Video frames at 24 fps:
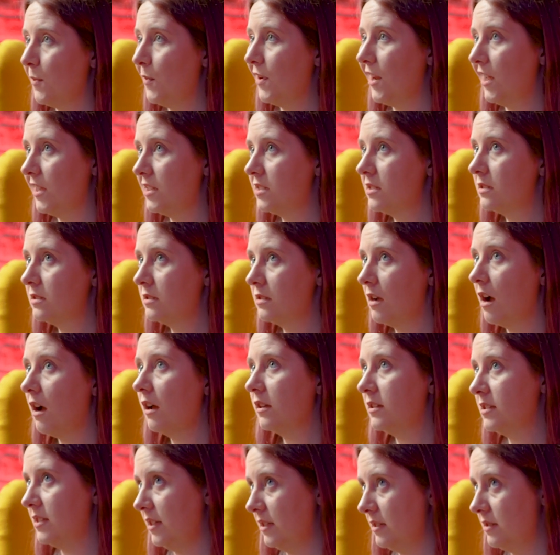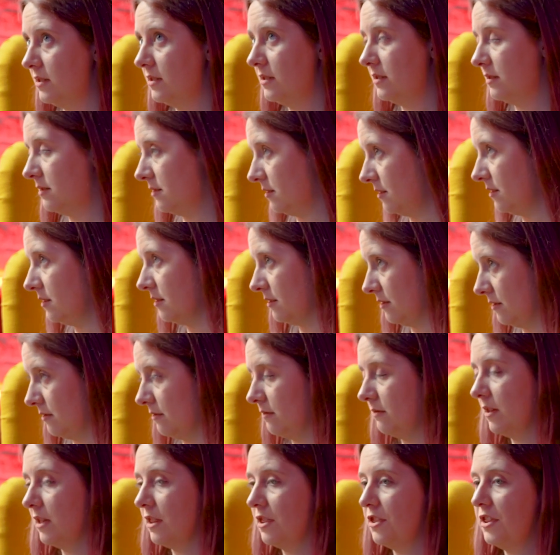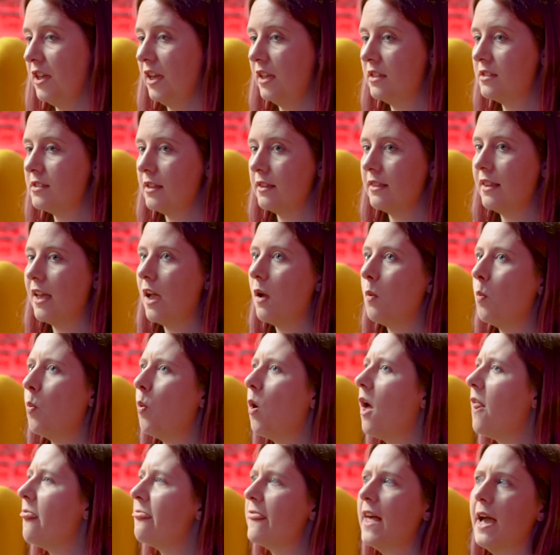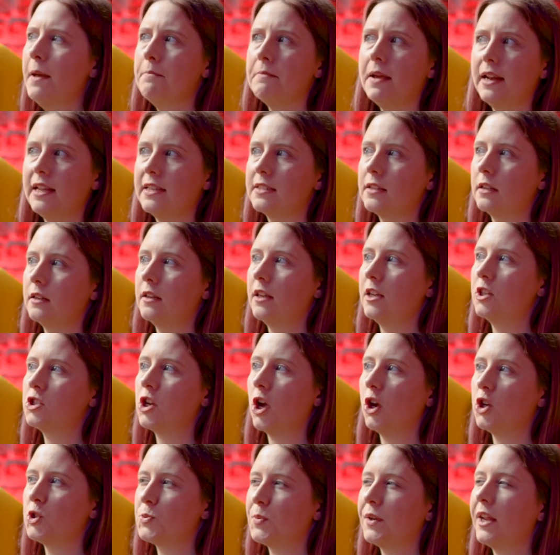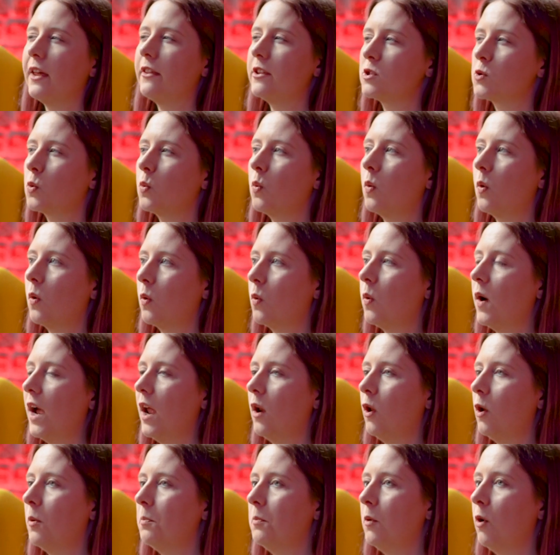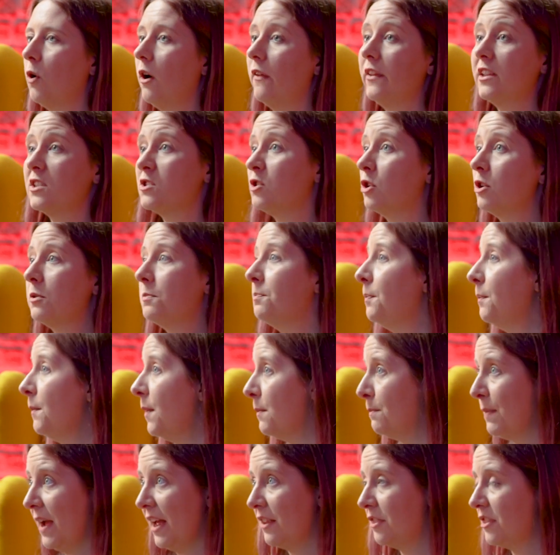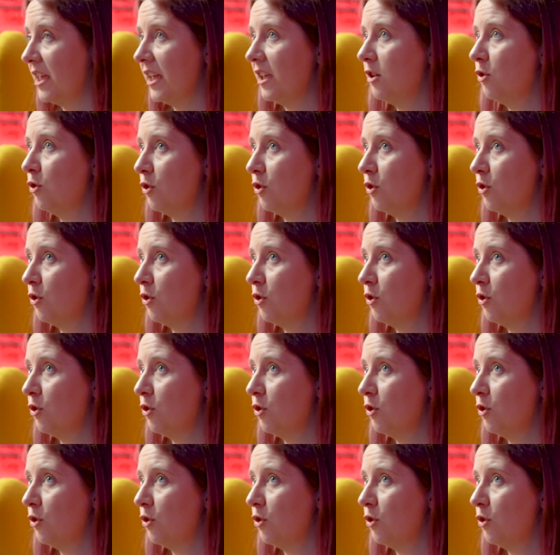When I started in theatre, there weren't that many Sunday shows, but now there's quite a lot more, and that's not a bad thing.